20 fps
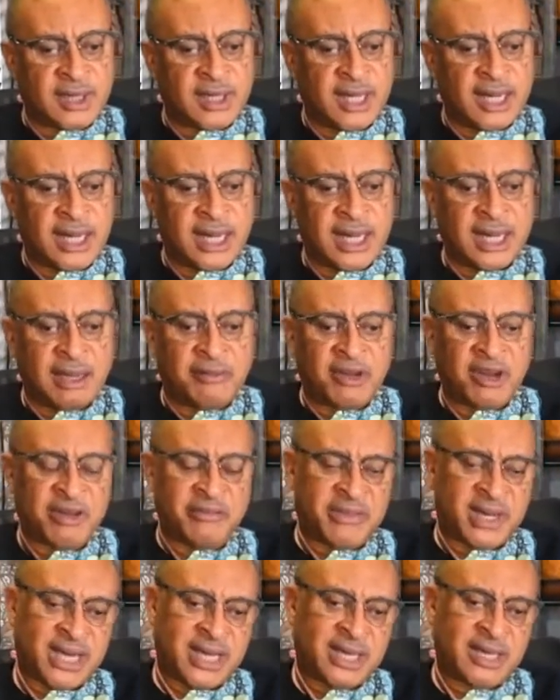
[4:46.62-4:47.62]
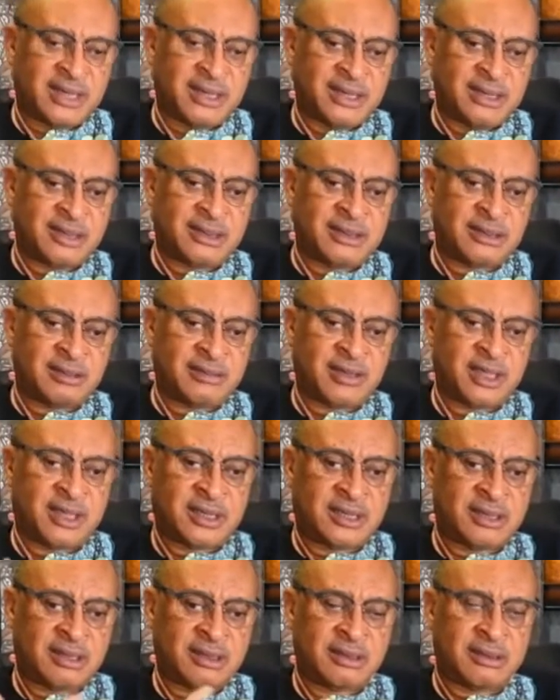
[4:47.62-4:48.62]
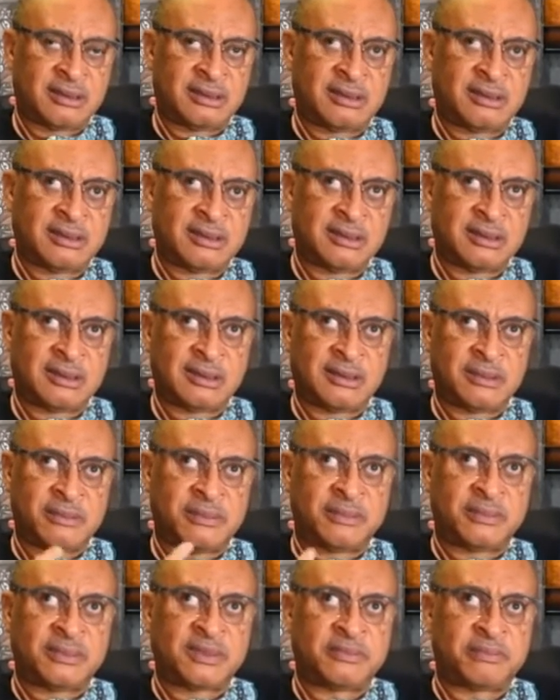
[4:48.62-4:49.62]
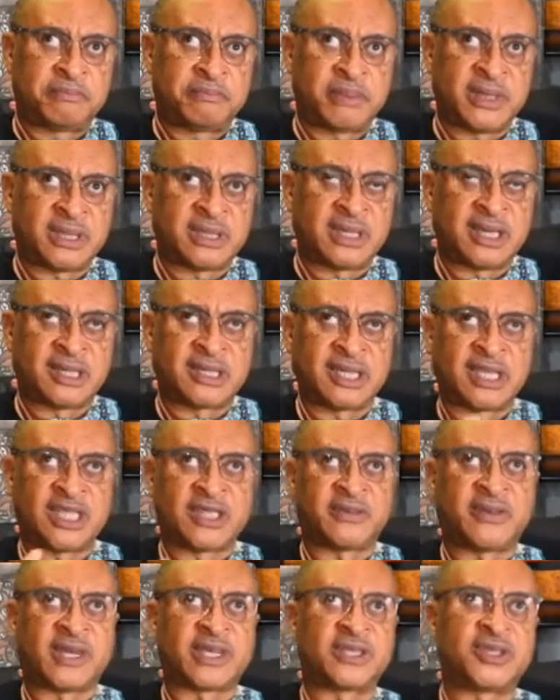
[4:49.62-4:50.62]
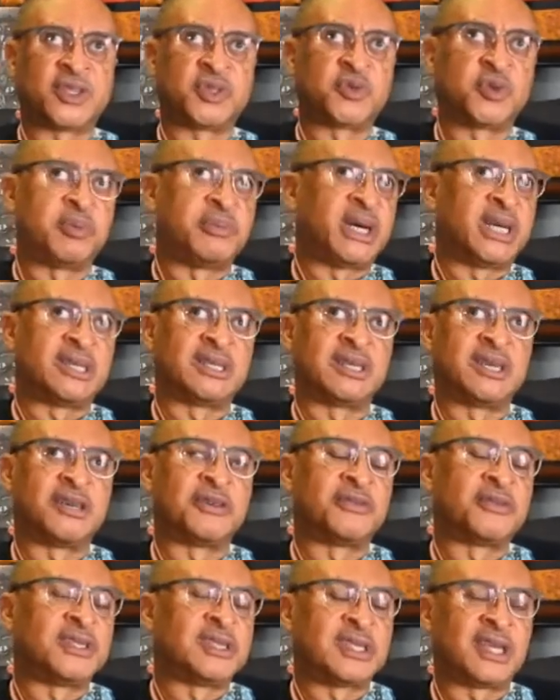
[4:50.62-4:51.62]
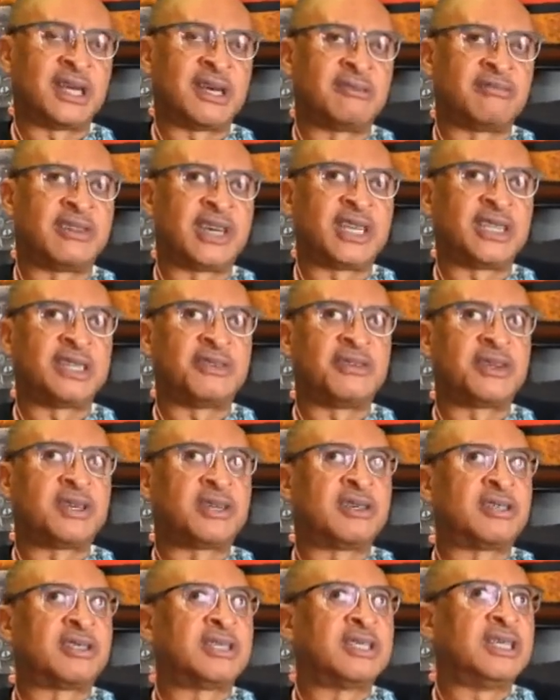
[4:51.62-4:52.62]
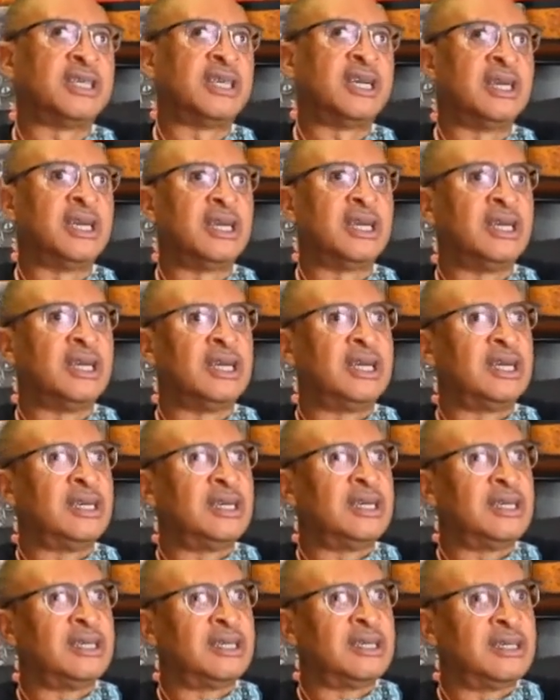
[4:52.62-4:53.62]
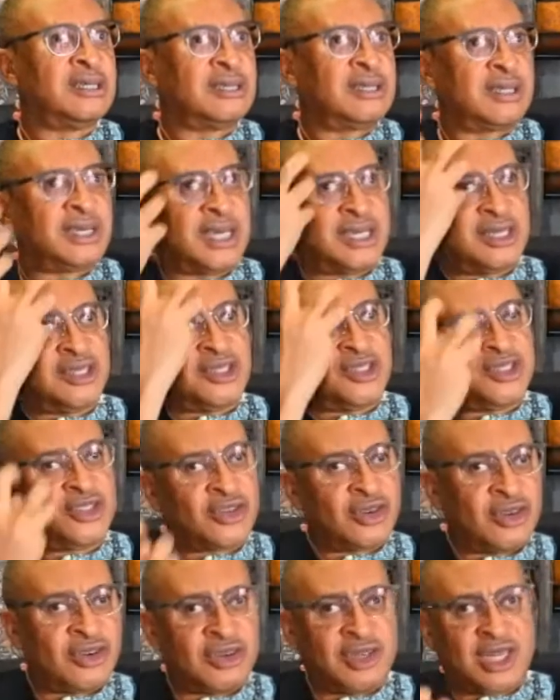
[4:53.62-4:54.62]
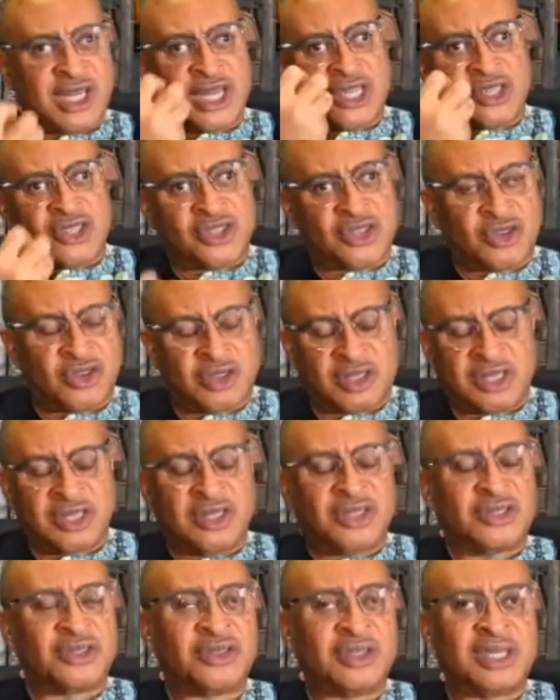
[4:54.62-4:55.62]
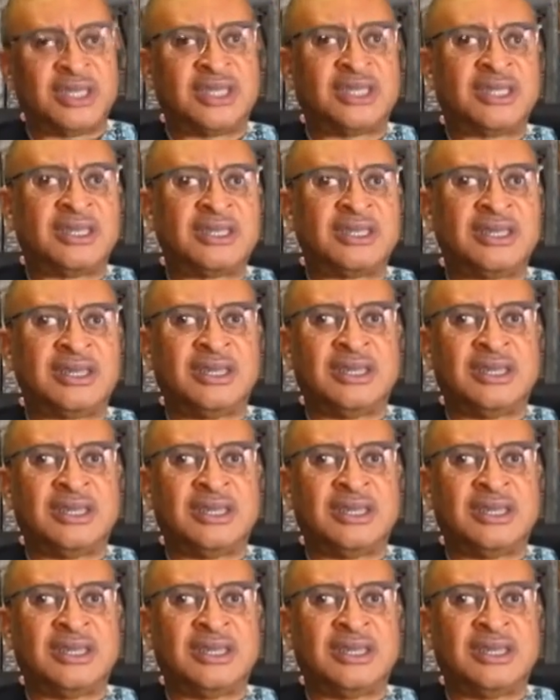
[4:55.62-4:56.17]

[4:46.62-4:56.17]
One of my great personal satisfactions with myself is that I've had difficulty getting drawn and sucked into this